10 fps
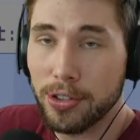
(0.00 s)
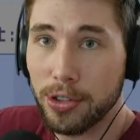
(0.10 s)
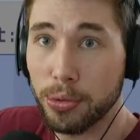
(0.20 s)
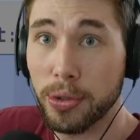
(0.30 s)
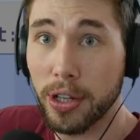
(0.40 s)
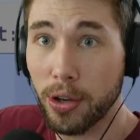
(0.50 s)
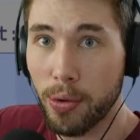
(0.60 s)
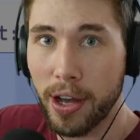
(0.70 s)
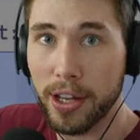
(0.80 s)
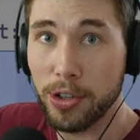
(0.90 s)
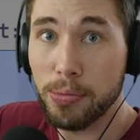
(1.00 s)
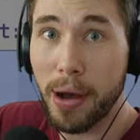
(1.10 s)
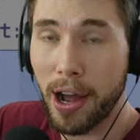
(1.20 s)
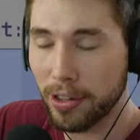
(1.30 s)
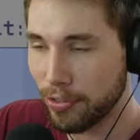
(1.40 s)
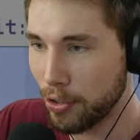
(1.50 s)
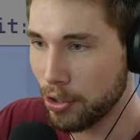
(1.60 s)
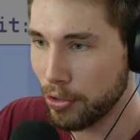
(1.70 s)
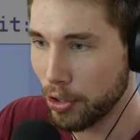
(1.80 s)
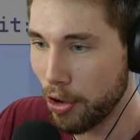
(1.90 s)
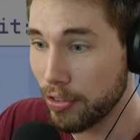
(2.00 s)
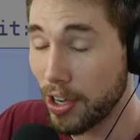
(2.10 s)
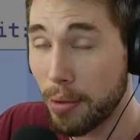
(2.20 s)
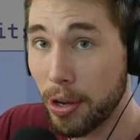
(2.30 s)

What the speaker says: you will acquire new parts for your drill over time